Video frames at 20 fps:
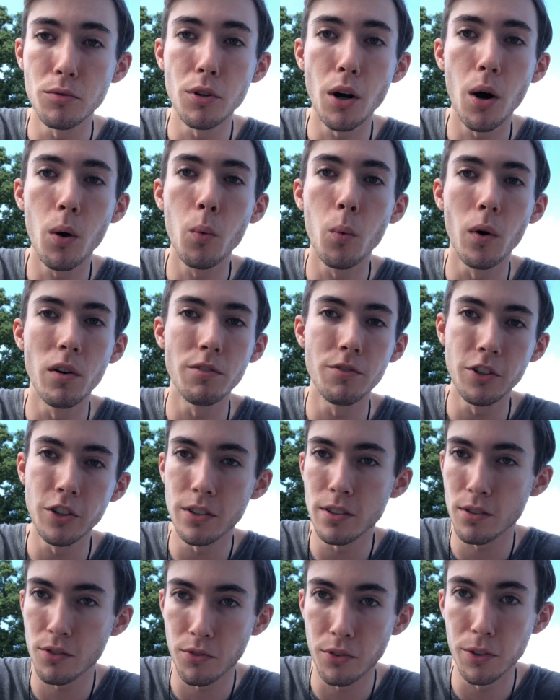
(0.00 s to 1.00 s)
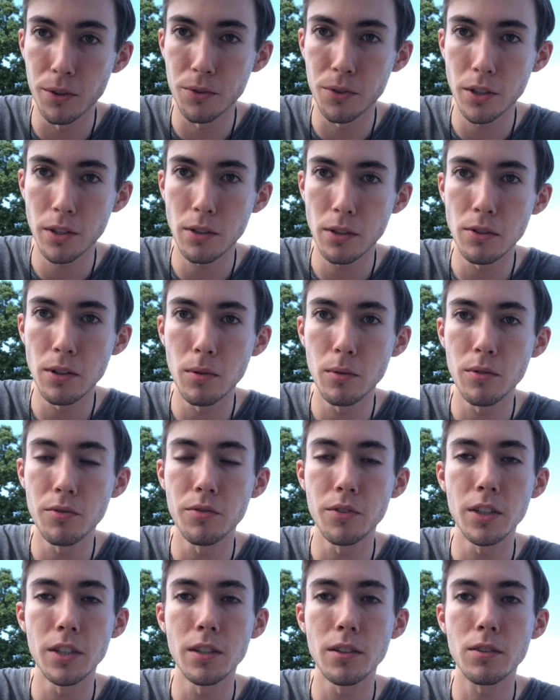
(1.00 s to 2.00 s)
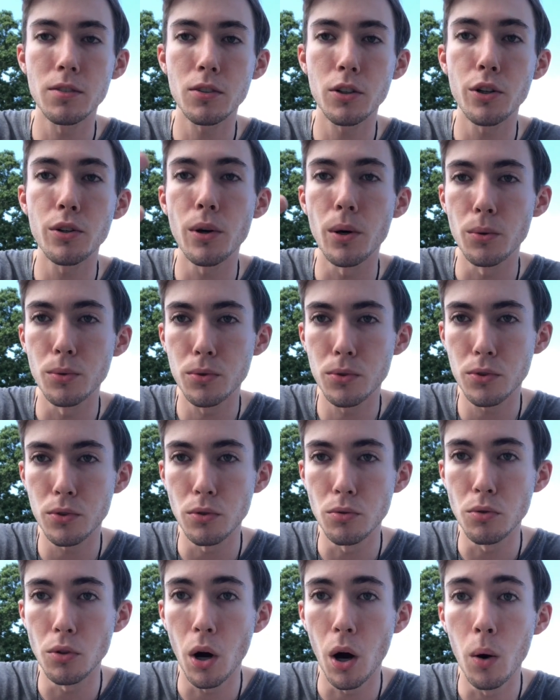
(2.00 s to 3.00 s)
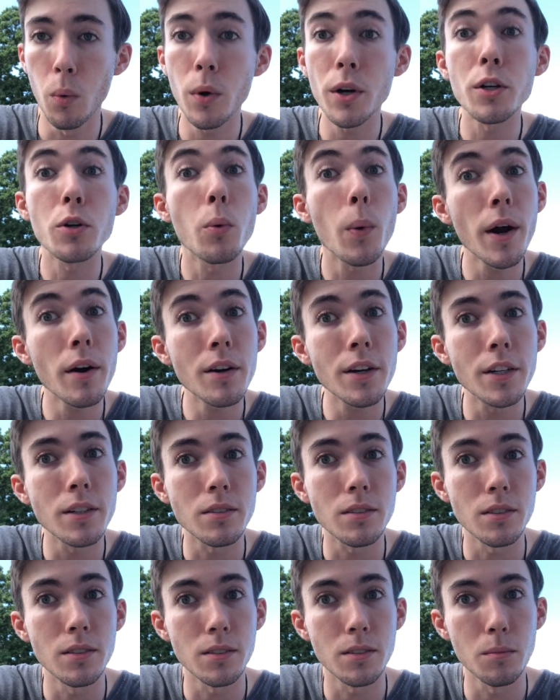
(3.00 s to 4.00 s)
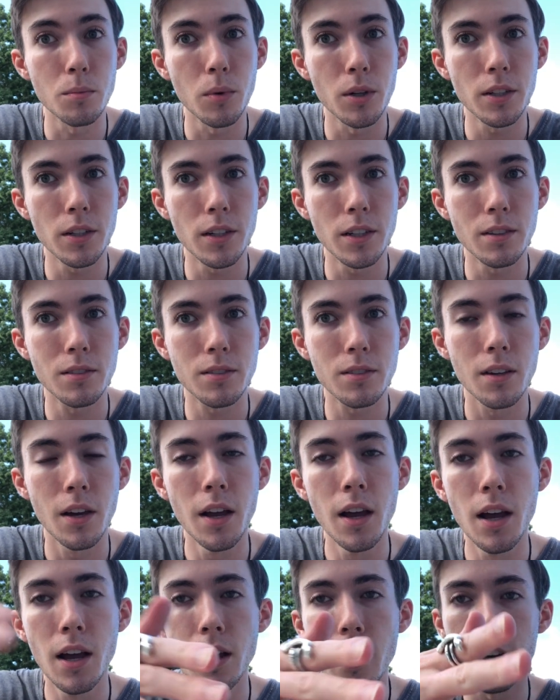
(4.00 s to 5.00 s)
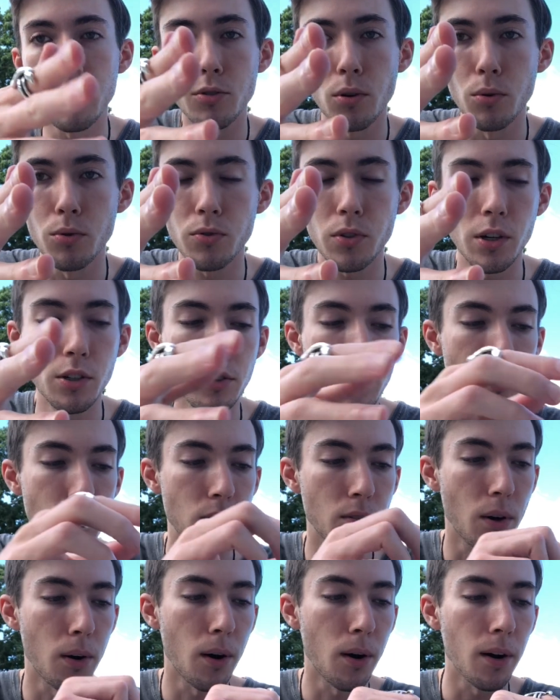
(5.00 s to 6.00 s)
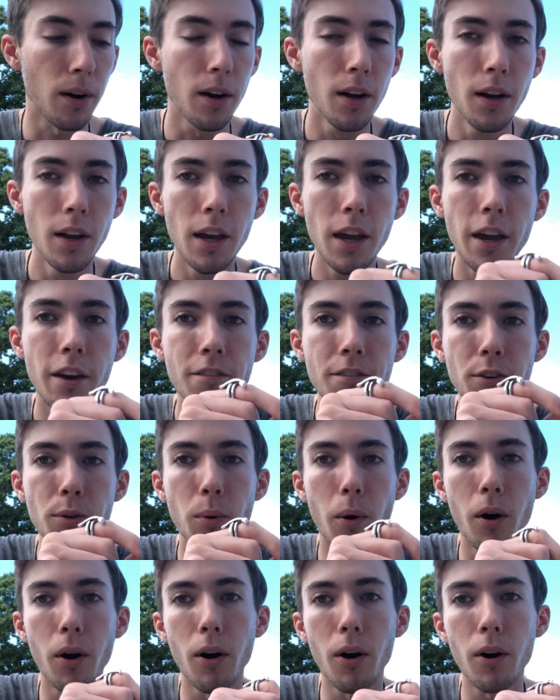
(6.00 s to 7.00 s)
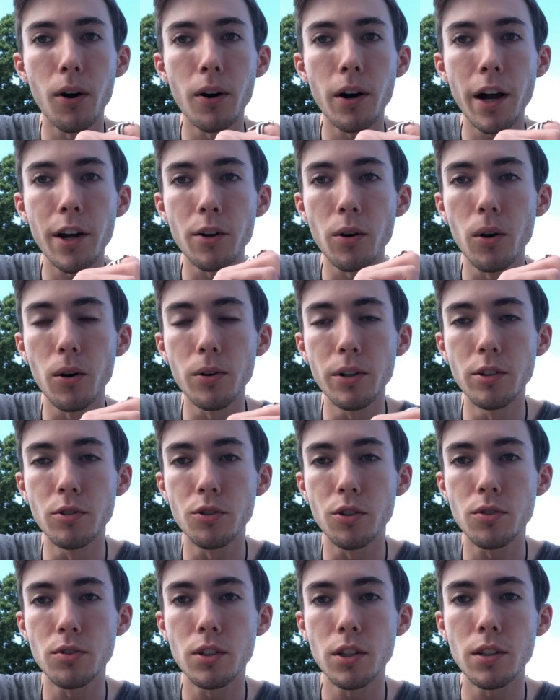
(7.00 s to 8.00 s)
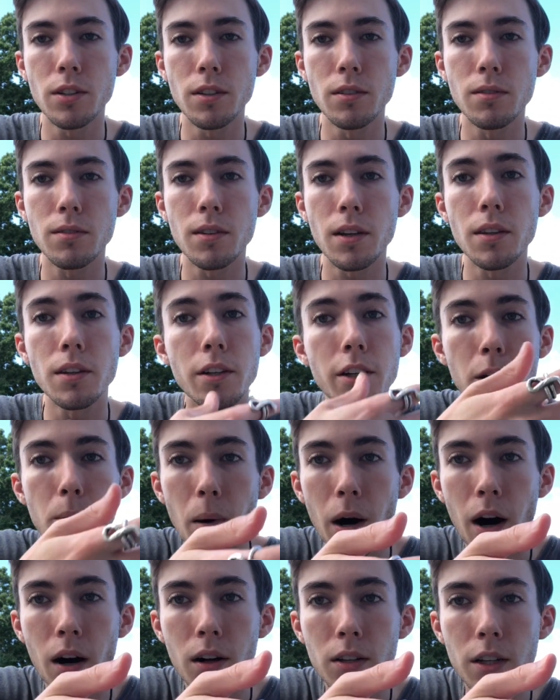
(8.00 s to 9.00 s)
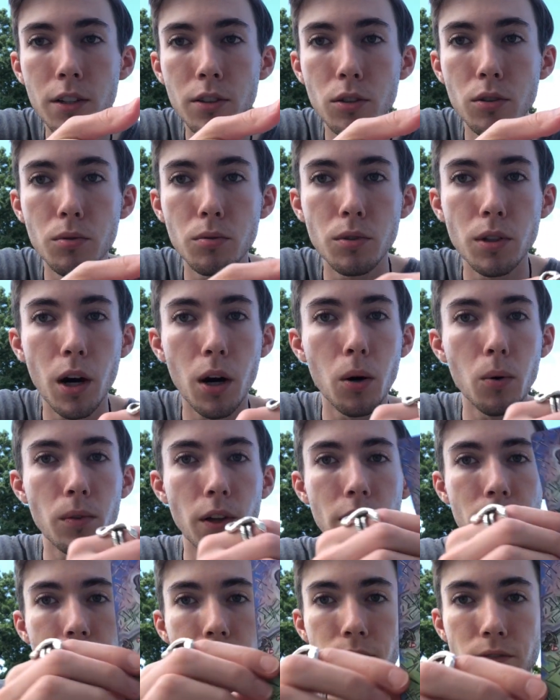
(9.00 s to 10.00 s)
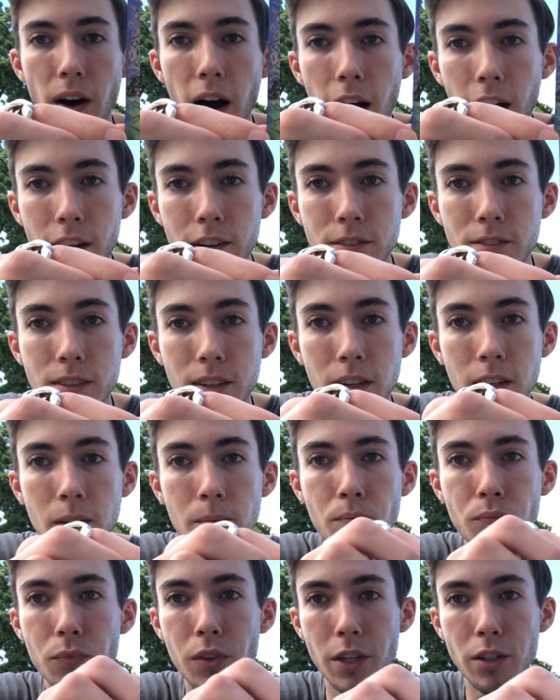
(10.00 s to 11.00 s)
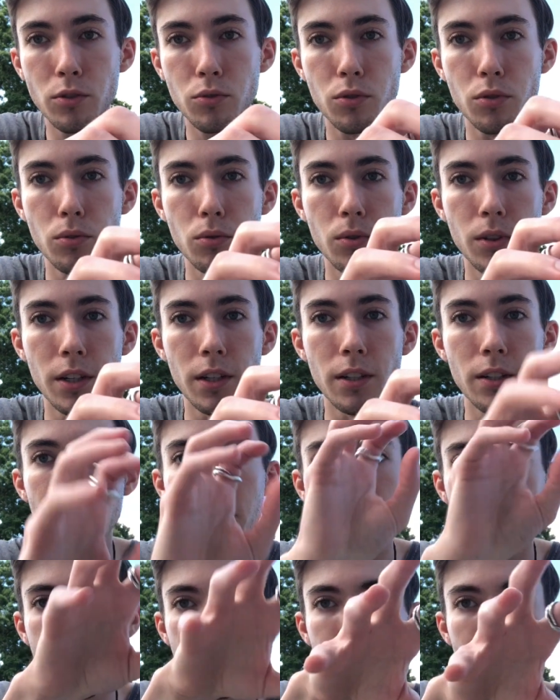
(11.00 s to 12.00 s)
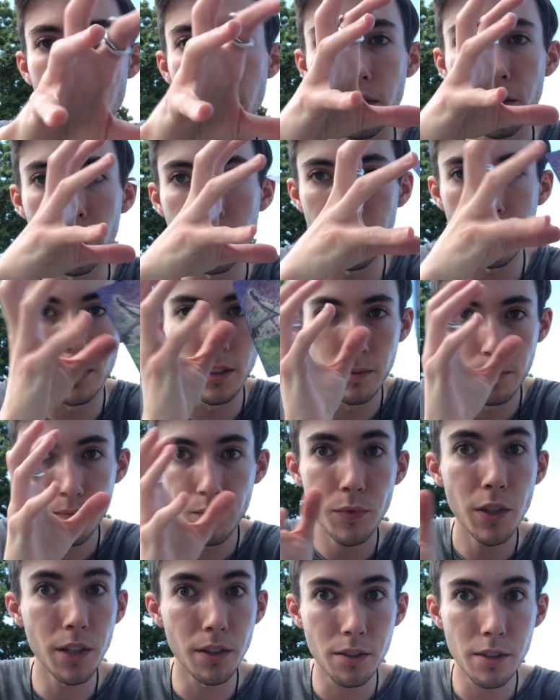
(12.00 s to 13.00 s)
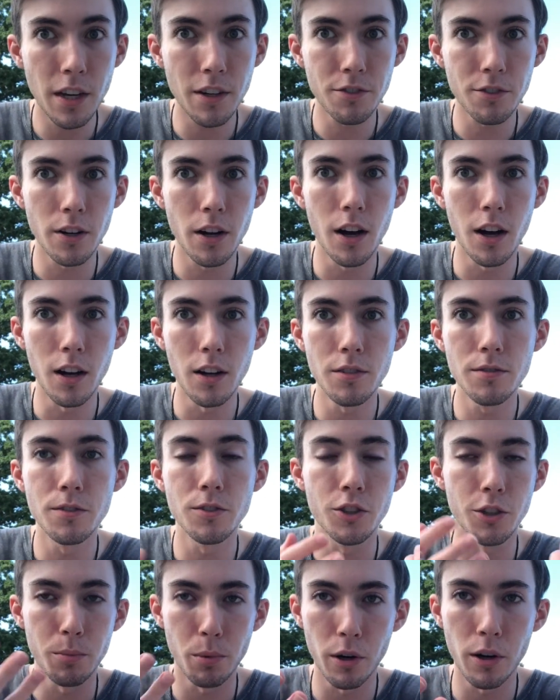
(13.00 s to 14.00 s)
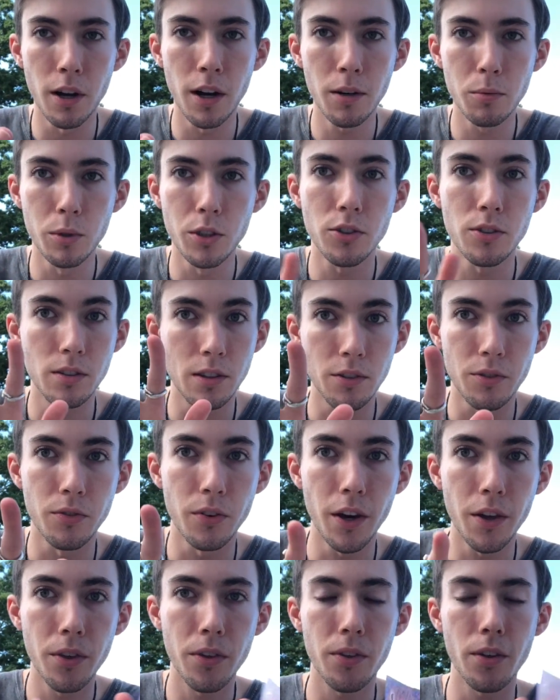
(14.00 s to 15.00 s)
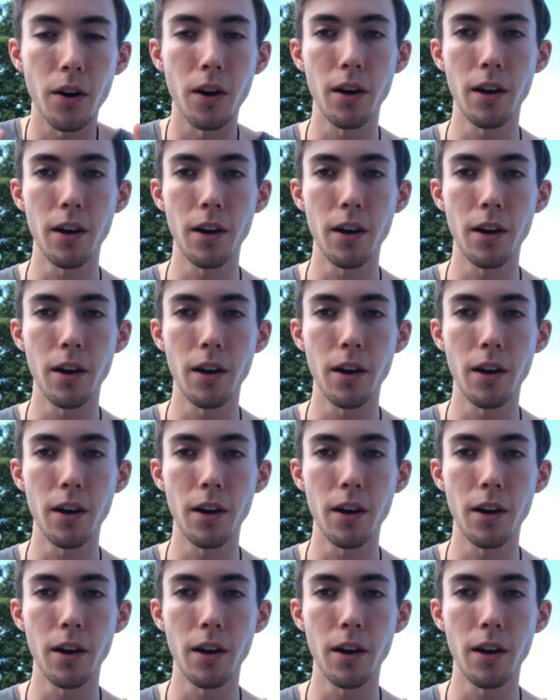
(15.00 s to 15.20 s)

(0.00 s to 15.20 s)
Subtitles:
know what Venus feels like, you know what Venus connotes, you know what Aquarius is and what its associations are. If you are at all interested in, say, the Kabbalah, you know that fives linked to the Sephira, the Sephira of Jabura, which is the fifth